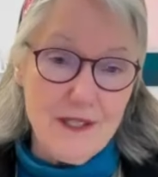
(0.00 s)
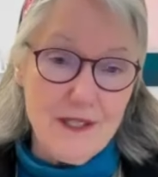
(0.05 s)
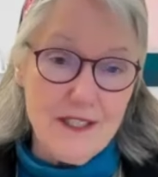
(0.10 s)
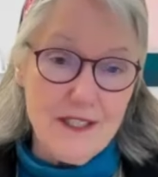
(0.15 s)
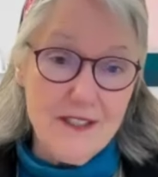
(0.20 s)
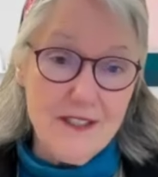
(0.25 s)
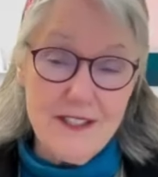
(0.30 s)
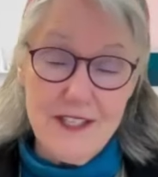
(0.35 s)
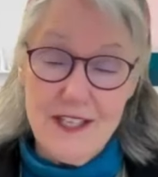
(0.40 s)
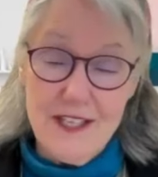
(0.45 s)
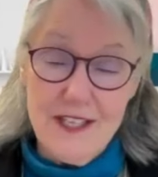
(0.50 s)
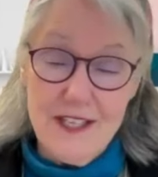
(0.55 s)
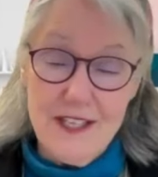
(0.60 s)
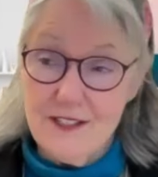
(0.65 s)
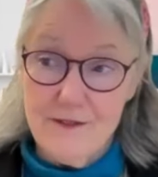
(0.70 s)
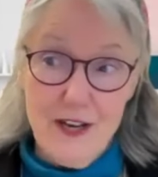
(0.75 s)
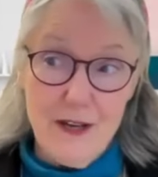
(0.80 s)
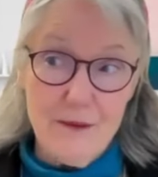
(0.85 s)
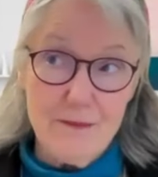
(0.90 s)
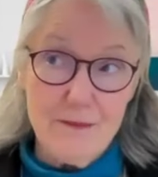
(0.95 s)
bombing, the
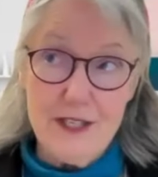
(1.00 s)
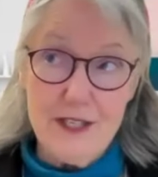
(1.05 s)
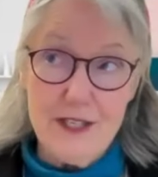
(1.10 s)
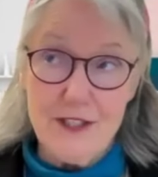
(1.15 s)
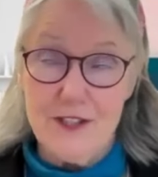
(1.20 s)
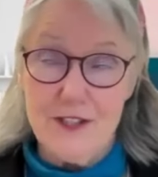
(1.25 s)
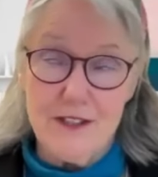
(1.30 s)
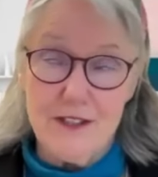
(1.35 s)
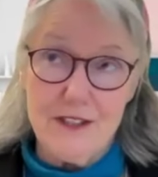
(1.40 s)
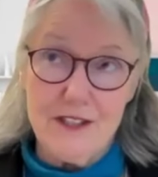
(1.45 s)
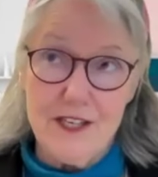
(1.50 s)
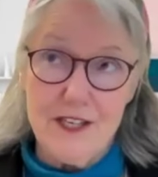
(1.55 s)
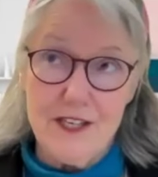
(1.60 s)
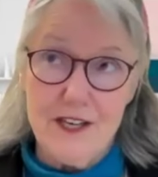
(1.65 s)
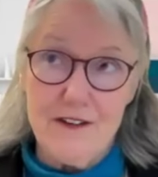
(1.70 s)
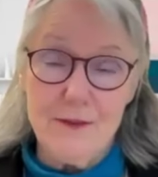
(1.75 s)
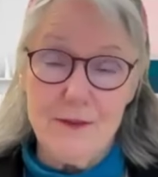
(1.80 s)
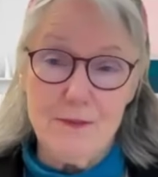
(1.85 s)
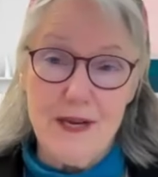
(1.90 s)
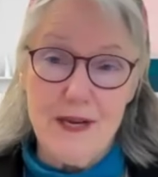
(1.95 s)
sense of I've met the
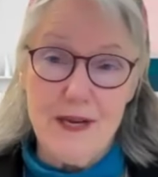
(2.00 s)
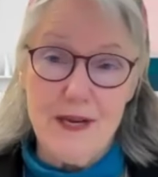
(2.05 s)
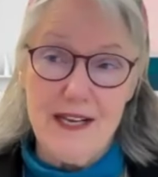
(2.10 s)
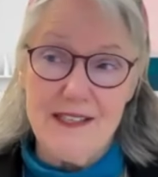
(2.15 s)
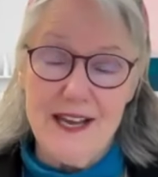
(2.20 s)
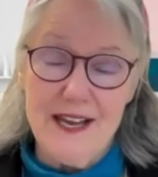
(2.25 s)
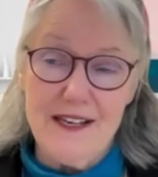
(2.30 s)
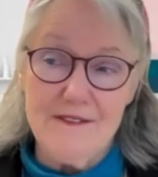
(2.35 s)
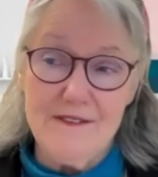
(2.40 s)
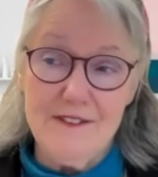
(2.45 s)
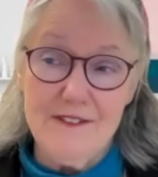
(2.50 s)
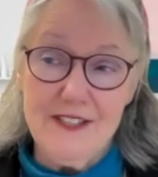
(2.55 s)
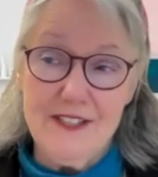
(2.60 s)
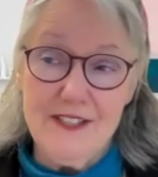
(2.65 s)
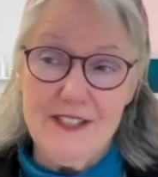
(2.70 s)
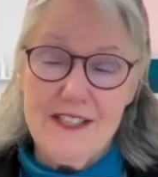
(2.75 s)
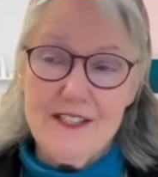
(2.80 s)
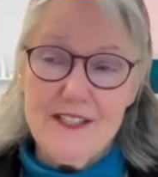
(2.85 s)
love of my life.